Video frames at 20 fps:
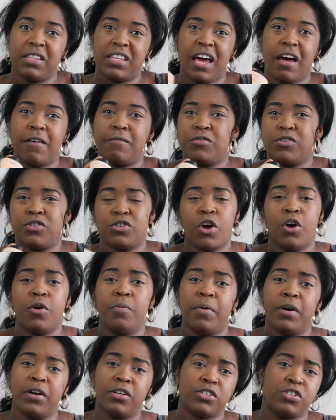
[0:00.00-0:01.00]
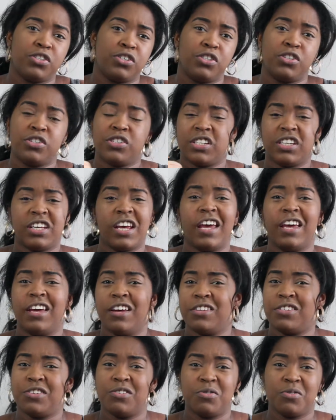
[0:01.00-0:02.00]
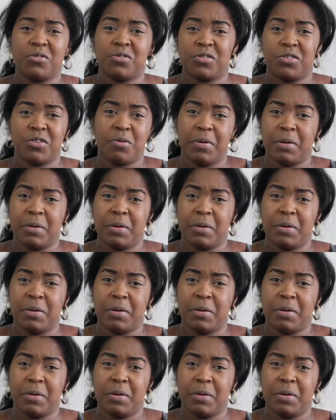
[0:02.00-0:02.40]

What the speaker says: they have so much to cater to